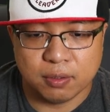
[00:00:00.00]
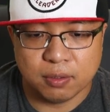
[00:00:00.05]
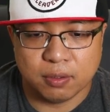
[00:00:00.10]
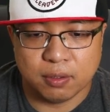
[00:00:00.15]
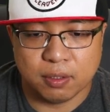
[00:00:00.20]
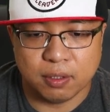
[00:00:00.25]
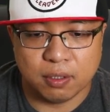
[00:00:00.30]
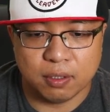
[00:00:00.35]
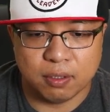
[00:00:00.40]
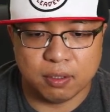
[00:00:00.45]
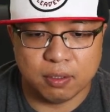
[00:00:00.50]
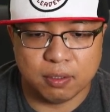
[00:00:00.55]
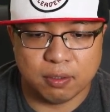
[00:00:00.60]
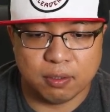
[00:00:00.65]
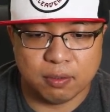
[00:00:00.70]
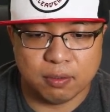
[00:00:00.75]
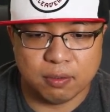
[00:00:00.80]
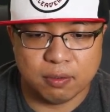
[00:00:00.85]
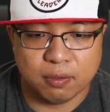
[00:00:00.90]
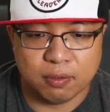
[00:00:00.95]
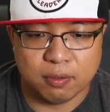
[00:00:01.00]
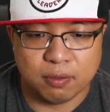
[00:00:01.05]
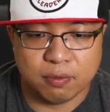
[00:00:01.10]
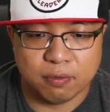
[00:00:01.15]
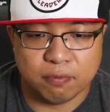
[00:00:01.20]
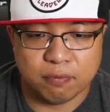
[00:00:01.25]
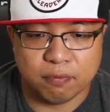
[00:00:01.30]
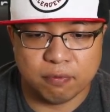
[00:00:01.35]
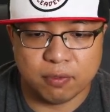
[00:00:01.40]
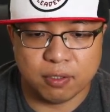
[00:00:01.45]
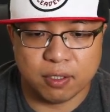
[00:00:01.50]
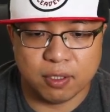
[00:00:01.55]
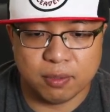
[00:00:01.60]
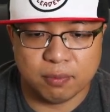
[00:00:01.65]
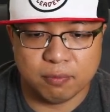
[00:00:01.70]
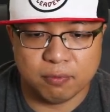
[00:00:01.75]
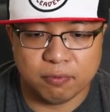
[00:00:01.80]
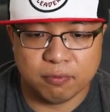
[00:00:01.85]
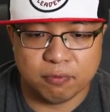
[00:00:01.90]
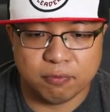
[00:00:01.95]

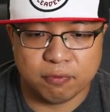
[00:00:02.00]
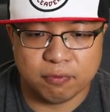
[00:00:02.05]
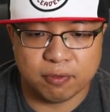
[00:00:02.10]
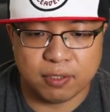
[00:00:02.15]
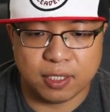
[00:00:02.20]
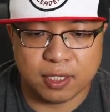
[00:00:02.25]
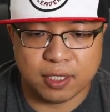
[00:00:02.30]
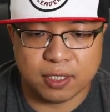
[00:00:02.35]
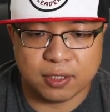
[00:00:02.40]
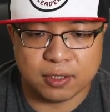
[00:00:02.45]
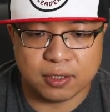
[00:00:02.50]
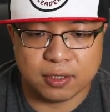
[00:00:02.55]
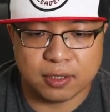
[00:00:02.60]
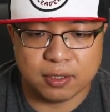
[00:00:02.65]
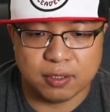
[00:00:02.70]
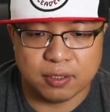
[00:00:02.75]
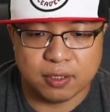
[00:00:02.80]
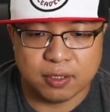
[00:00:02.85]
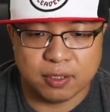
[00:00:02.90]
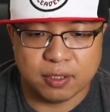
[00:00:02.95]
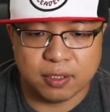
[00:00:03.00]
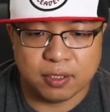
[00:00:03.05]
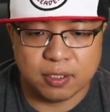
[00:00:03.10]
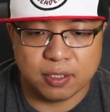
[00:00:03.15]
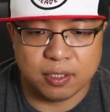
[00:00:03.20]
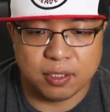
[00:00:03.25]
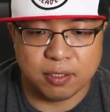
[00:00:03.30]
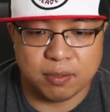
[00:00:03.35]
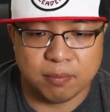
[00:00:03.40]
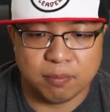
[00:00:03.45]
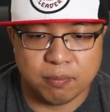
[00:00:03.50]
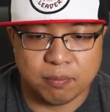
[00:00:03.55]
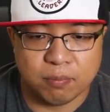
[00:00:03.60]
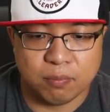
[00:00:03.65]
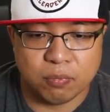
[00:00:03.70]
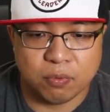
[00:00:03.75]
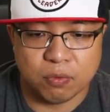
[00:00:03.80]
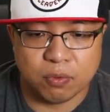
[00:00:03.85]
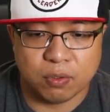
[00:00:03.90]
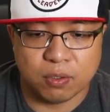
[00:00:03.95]
from Flask,
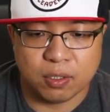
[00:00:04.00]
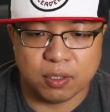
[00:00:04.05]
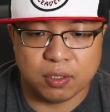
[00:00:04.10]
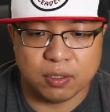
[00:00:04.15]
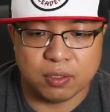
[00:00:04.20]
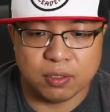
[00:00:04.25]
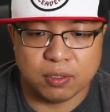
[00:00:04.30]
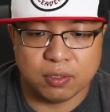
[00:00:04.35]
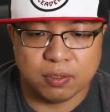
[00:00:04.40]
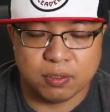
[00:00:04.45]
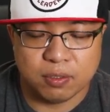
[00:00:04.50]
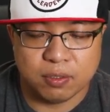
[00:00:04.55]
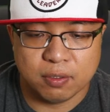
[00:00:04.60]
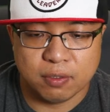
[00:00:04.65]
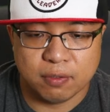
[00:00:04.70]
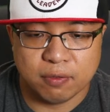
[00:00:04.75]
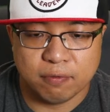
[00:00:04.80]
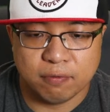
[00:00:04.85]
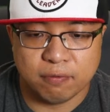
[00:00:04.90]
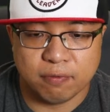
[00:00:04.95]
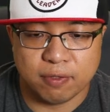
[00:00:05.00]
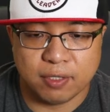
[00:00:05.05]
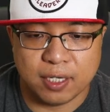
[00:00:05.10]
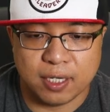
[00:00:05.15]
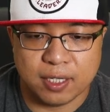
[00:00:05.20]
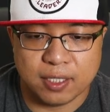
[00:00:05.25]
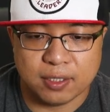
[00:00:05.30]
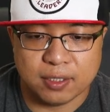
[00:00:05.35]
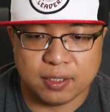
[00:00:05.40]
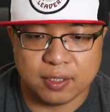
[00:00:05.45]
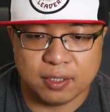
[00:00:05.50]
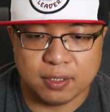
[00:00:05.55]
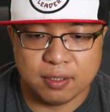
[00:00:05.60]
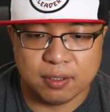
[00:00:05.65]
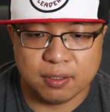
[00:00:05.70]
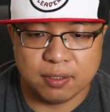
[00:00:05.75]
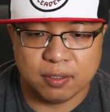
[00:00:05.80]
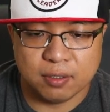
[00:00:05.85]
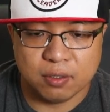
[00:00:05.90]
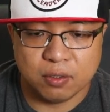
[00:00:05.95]
import Flask
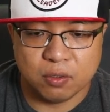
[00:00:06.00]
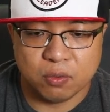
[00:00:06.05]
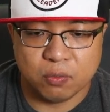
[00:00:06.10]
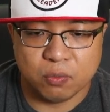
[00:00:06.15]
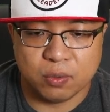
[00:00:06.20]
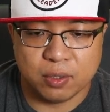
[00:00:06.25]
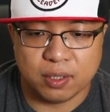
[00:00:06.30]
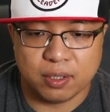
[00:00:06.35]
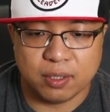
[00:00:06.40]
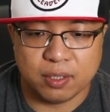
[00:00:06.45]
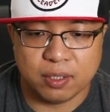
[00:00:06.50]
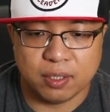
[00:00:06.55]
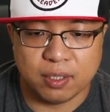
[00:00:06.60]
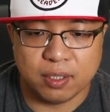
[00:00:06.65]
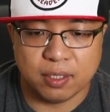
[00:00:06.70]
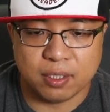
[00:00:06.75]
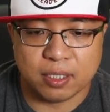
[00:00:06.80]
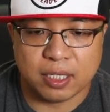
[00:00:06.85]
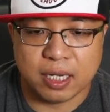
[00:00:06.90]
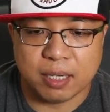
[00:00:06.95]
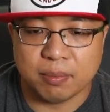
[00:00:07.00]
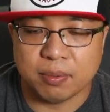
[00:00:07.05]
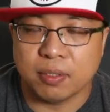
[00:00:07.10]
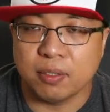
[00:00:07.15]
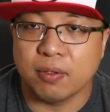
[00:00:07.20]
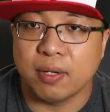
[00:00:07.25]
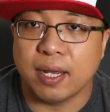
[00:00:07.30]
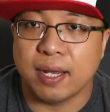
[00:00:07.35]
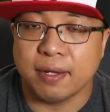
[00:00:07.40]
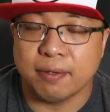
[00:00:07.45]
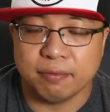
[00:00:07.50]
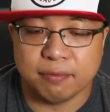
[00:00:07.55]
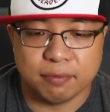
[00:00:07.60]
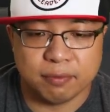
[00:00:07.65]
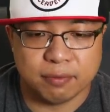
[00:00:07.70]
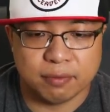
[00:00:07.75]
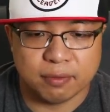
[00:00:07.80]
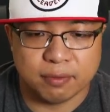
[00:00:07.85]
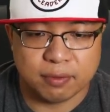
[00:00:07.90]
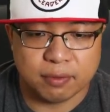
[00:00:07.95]
with the capital F,
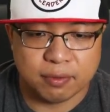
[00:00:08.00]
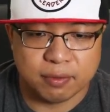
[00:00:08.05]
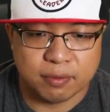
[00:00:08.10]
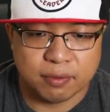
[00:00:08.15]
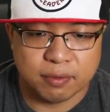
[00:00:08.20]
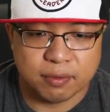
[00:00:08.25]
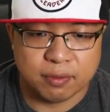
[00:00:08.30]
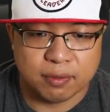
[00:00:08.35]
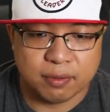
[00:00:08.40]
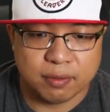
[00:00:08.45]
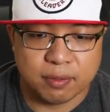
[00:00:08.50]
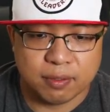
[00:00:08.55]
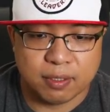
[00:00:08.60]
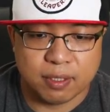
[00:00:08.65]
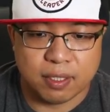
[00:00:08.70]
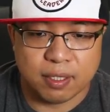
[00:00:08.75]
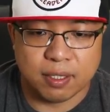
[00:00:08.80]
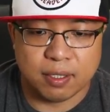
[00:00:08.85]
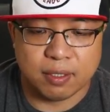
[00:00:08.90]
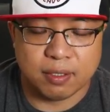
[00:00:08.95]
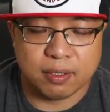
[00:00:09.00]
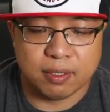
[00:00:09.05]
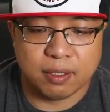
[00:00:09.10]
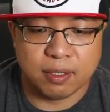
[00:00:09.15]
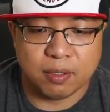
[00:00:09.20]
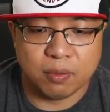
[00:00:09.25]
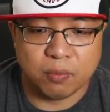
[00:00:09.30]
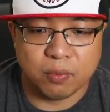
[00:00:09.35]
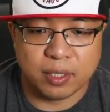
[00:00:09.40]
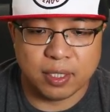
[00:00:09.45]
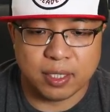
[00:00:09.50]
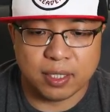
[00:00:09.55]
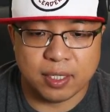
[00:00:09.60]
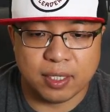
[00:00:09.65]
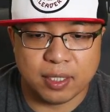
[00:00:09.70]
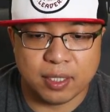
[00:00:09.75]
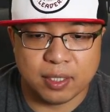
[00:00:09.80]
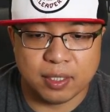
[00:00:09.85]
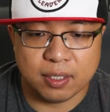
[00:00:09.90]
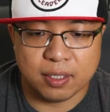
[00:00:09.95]
and then we're
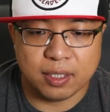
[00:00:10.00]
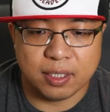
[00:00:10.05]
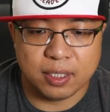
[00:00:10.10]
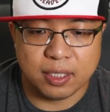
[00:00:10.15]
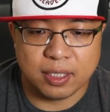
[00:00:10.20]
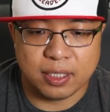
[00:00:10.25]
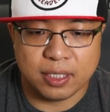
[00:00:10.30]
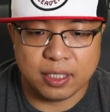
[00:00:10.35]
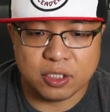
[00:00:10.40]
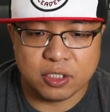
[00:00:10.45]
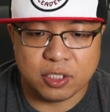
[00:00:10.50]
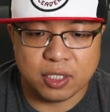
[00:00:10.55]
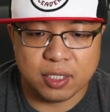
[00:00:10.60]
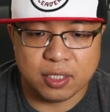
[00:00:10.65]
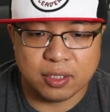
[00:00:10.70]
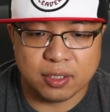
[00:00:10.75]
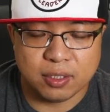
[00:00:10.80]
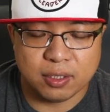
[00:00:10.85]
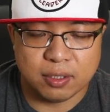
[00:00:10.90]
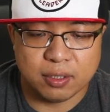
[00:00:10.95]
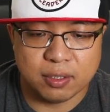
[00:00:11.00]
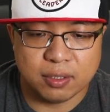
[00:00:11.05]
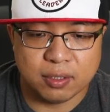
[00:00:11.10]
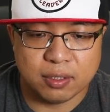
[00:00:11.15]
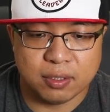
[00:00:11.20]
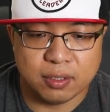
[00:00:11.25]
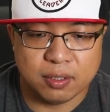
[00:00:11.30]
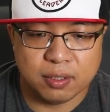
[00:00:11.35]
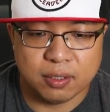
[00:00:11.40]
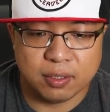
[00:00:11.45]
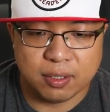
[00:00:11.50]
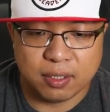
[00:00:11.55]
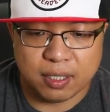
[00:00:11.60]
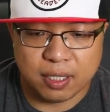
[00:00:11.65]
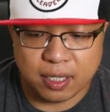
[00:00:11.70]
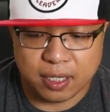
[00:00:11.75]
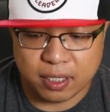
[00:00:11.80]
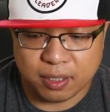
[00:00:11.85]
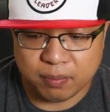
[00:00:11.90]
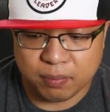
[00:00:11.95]
gonna initiate
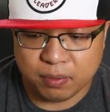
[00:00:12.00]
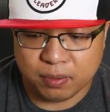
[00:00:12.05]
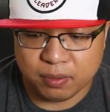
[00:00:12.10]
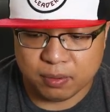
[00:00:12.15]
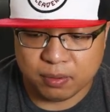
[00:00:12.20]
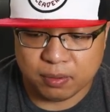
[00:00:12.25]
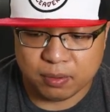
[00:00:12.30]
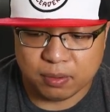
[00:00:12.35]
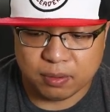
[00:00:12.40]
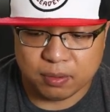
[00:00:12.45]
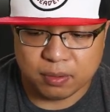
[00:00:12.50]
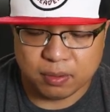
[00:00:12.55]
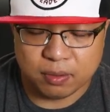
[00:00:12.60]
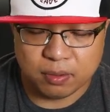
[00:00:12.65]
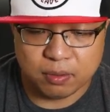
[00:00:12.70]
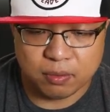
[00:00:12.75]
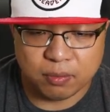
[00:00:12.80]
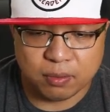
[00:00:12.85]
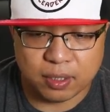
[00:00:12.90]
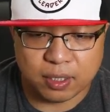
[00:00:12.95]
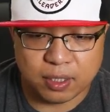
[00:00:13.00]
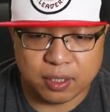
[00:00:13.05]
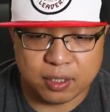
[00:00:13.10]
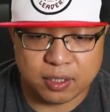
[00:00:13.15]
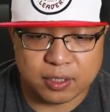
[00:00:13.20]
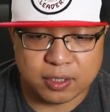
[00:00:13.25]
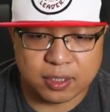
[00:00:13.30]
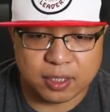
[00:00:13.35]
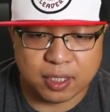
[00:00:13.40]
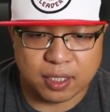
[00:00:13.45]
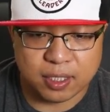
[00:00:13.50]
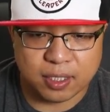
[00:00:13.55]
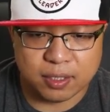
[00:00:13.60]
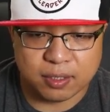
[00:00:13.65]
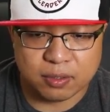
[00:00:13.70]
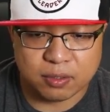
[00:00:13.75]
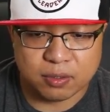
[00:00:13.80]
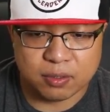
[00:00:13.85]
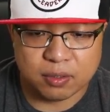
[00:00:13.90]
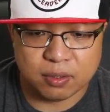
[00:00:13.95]
app. We're gonna
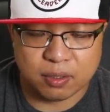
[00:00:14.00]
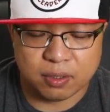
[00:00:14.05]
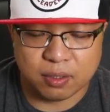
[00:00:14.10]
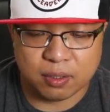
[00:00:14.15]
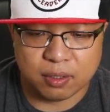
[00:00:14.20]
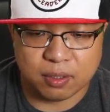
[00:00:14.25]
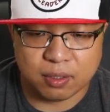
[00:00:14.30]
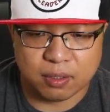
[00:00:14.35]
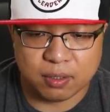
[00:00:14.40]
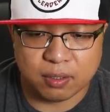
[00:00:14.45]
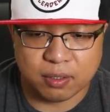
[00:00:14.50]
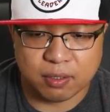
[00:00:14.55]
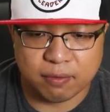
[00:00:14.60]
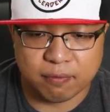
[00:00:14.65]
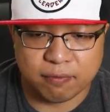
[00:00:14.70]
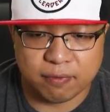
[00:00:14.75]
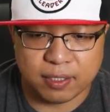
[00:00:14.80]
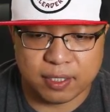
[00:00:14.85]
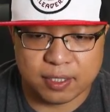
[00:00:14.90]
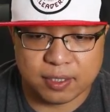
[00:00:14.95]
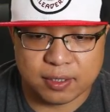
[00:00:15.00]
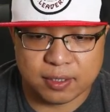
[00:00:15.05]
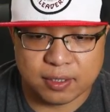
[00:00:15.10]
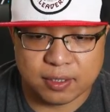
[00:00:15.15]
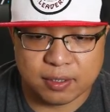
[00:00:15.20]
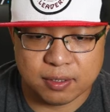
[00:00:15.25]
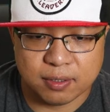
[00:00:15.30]
assign the Flask